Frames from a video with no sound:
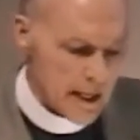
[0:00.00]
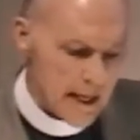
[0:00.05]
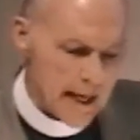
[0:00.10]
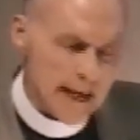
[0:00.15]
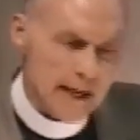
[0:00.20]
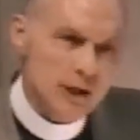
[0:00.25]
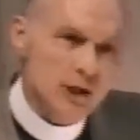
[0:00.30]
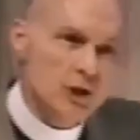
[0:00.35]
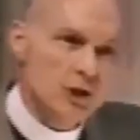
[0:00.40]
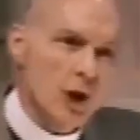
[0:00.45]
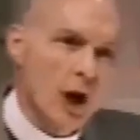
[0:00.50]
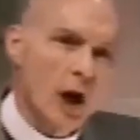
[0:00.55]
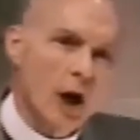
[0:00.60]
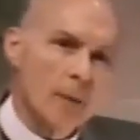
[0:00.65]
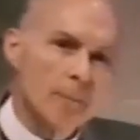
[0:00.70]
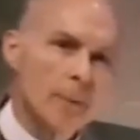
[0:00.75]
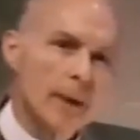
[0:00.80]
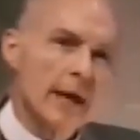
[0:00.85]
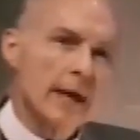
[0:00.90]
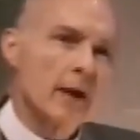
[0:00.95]
He
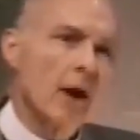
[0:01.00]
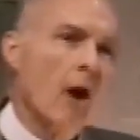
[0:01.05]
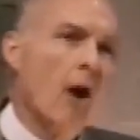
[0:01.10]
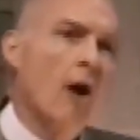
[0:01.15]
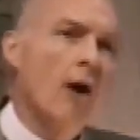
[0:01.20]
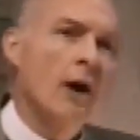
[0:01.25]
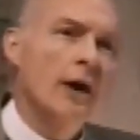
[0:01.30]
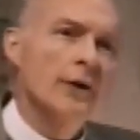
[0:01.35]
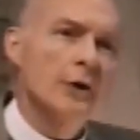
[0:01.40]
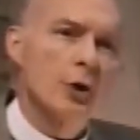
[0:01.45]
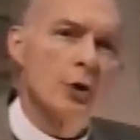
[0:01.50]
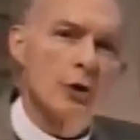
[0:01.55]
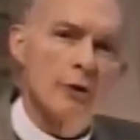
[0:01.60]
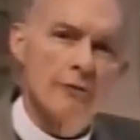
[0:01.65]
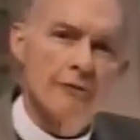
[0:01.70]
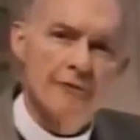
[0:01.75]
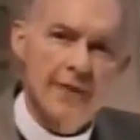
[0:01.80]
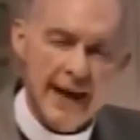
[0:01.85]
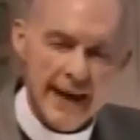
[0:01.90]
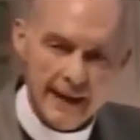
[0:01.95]
saw beyond
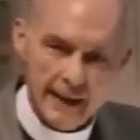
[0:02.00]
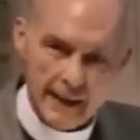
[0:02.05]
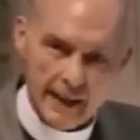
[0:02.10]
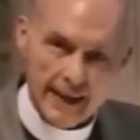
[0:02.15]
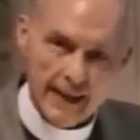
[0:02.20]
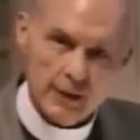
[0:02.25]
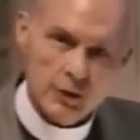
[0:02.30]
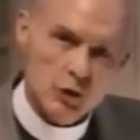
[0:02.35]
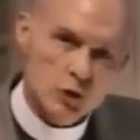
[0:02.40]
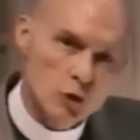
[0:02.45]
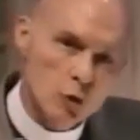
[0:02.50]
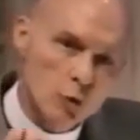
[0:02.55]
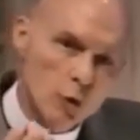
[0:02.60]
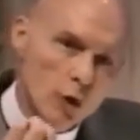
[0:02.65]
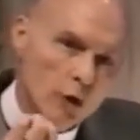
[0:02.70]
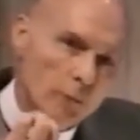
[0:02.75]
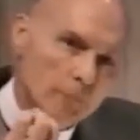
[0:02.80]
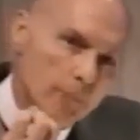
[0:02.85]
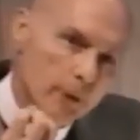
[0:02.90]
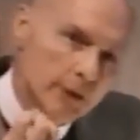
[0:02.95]
her failings to
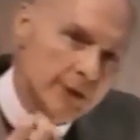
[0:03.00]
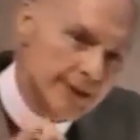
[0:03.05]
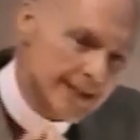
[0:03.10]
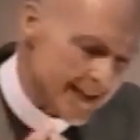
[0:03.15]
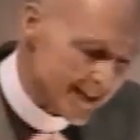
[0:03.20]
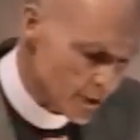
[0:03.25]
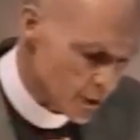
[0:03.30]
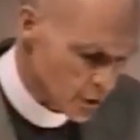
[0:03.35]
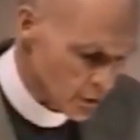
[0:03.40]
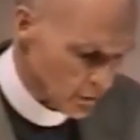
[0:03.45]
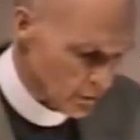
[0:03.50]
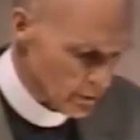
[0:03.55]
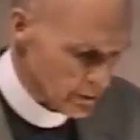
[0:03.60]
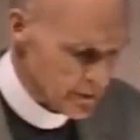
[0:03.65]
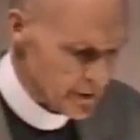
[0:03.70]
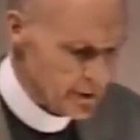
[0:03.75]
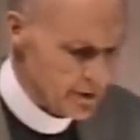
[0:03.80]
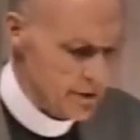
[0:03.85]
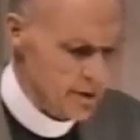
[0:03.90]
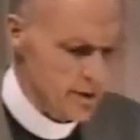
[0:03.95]
her
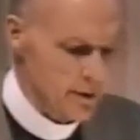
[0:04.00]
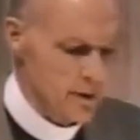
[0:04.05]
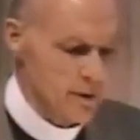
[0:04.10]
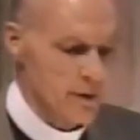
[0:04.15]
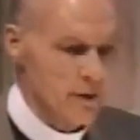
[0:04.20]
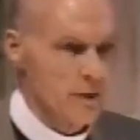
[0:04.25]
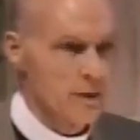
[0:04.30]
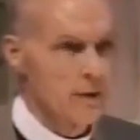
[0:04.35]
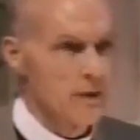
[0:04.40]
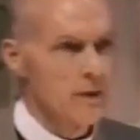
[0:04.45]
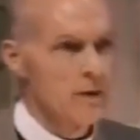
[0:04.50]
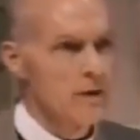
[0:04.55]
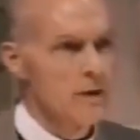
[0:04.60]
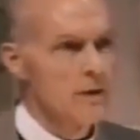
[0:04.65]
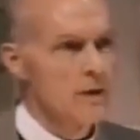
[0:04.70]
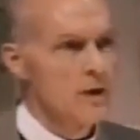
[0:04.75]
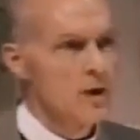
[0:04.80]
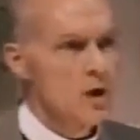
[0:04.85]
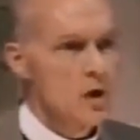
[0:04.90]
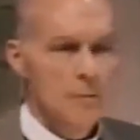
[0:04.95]
potentials.
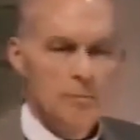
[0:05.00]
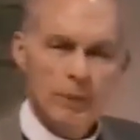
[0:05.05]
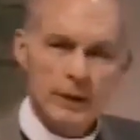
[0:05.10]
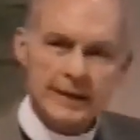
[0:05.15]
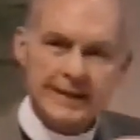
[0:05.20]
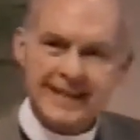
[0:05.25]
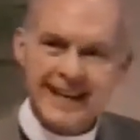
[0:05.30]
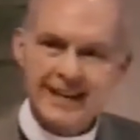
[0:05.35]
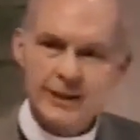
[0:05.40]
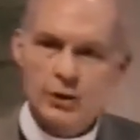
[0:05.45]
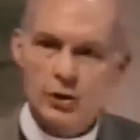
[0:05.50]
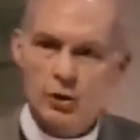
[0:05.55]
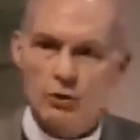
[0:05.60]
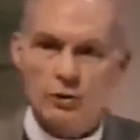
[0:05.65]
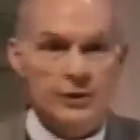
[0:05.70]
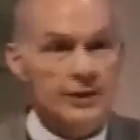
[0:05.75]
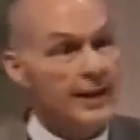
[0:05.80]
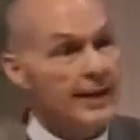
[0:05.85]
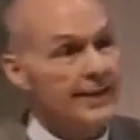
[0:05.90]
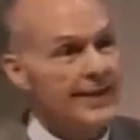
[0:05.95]

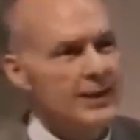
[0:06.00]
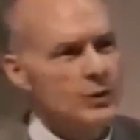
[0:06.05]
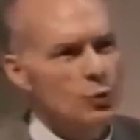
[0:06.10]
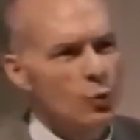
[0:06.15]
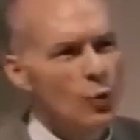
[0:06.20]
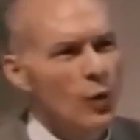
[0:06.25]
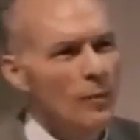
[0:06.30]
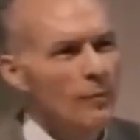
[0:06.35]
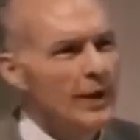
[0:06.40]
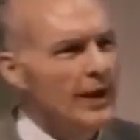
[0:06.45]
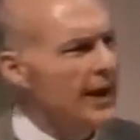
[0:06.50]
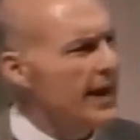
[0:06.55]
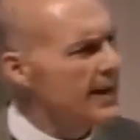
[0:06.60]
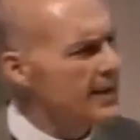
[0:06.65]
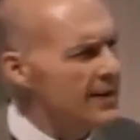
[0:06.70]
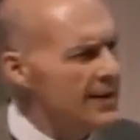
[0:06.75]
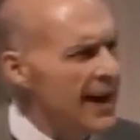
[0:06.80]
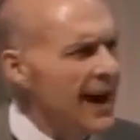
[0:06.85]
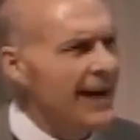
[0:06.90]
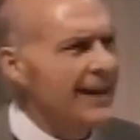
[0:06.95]
Potentials that this woman
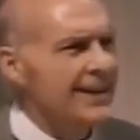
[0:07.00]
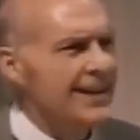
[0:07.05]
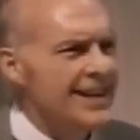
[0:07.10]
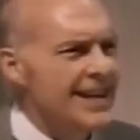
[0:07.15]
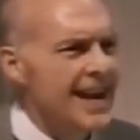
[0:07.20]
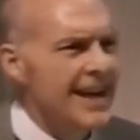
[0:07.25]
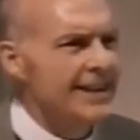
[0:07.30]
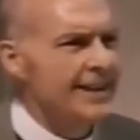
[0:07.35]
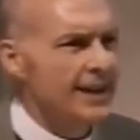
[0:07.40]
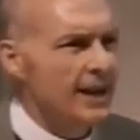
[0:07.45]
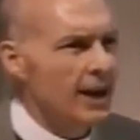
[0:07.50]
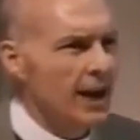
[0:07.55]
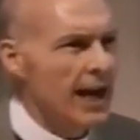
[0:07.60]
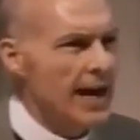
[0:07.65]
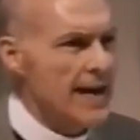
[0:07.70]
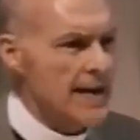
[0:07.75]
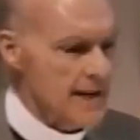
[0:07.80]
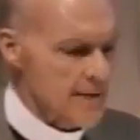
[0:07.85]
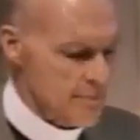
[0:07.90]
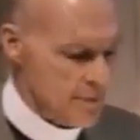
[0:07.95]
had not yet
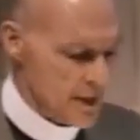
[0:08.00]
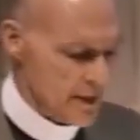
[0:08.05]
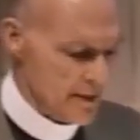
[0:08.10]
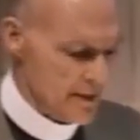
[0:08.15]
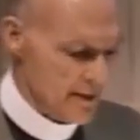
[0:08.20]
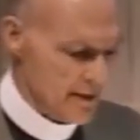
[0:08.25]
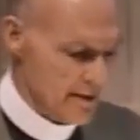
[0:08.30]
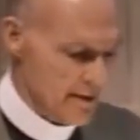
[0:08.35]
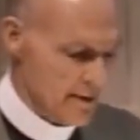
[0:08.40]
claimed.